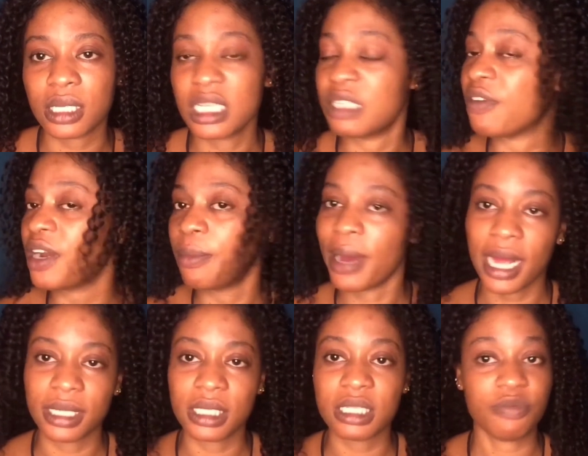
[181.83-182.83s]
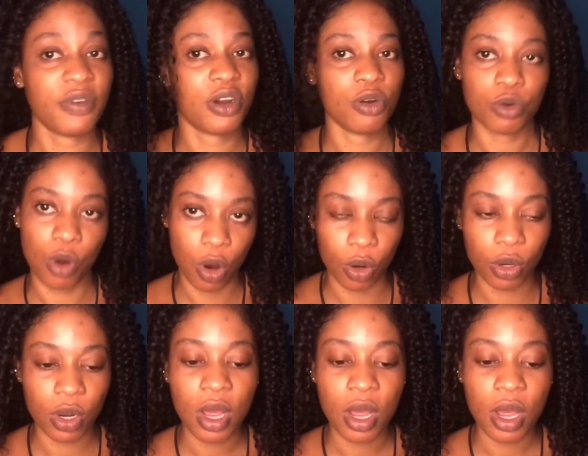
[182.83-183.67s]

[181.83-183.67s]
It's very bad, it's very wrong.